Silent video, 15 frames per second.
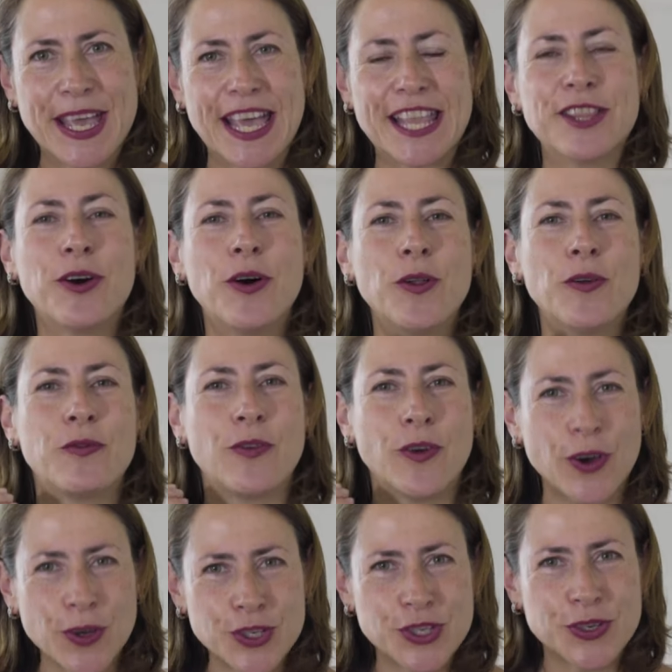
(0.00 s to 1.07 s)
And the whole
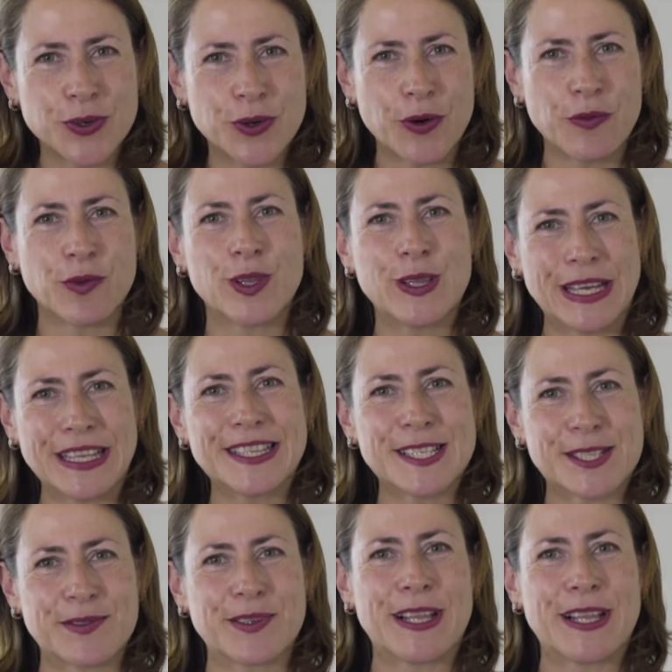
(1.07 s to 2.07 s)
virtue of relentless